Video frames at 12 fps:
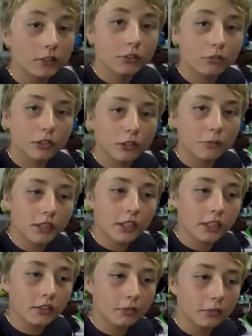during the
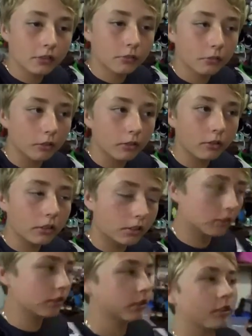making of it. Well,
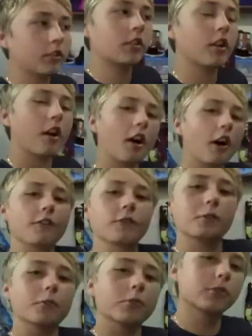
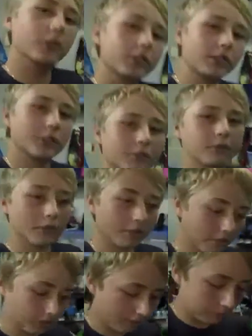afterwards, when I
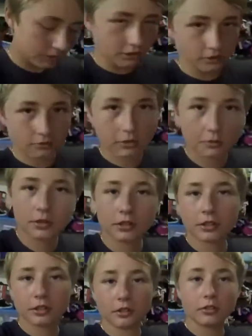was messing around with
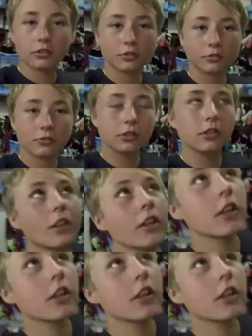it, it got destroyed.